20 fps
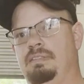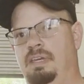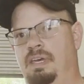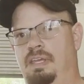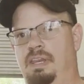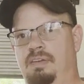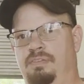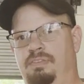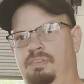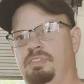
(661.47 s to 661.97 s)

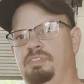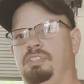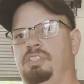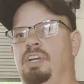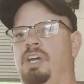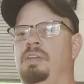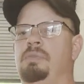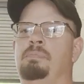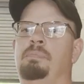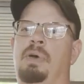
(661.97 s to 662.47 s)
did a
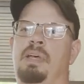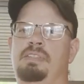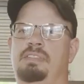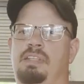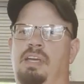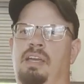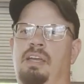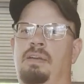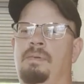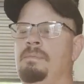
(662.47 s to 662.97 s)
first-gen
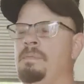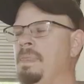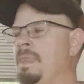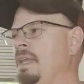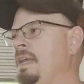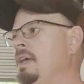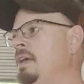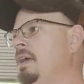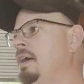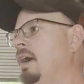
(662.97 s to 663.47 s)
Mustang.
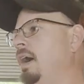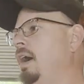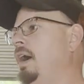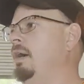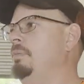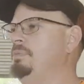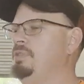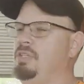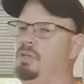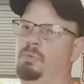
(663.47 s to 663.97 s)

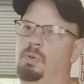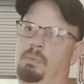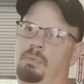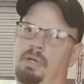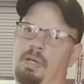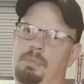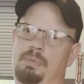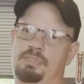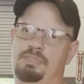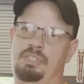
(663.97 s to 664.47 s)
So we were
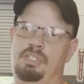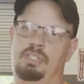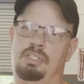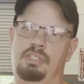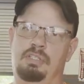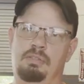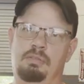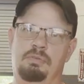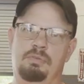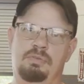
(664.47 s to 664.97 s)
able to
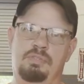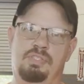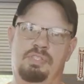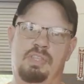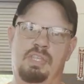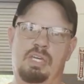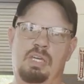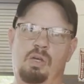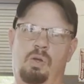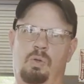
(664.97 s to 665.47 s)
use
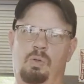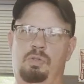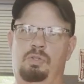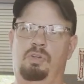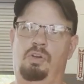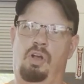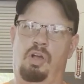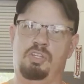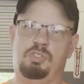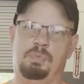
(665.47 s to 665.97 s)
the old
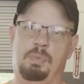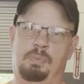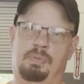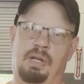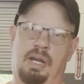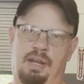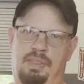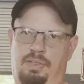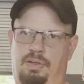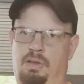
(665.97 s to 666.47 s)
cross member
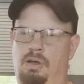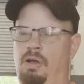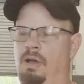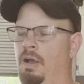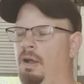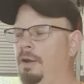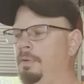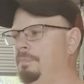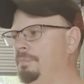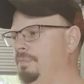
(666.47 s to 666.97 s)
out of the
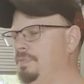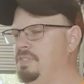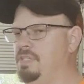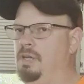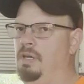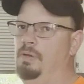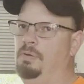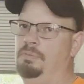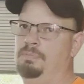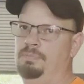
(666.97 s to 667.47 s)
car,
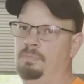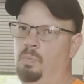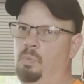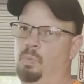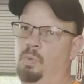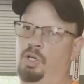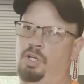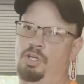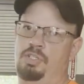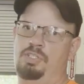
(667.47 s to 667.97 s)
so
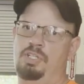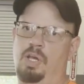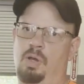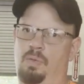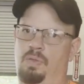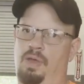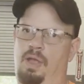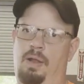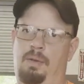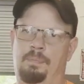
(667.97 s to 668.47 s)
we're good to go
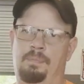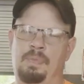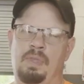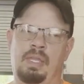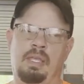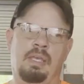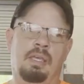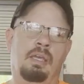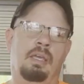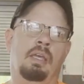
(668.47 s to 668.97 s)
there.
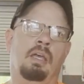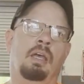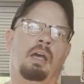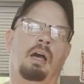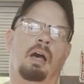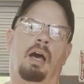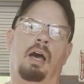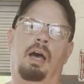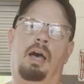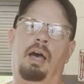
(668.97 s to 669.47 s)

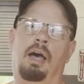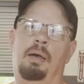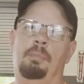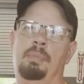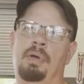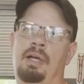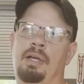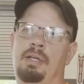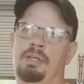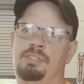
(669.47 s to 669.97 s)

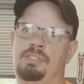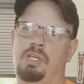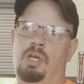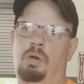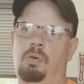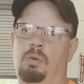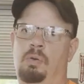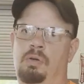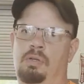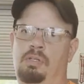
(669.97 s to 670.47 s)

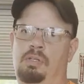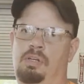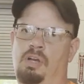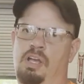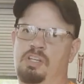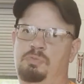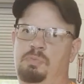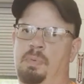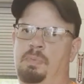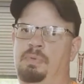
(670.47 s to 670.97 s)
So
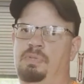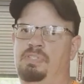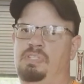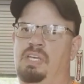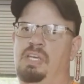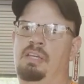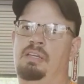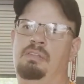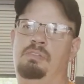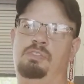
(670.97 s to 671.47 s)
cross members
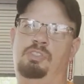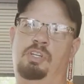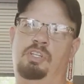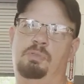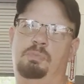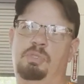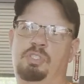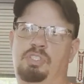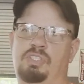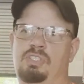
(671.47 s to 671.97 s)
in,
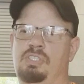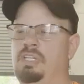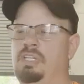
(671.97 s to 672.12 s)
transmissions